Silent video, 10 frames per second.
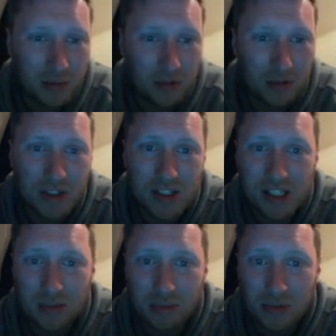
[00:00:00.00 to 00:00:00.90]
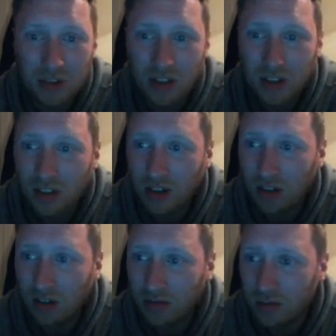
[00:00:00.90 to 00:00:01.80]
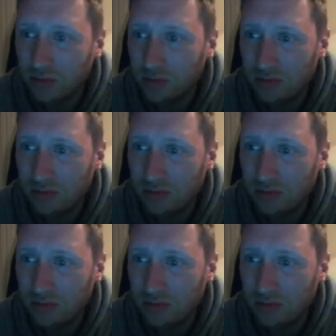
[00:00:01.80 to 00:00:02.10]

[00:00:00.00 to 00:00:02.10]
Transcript: three teams over a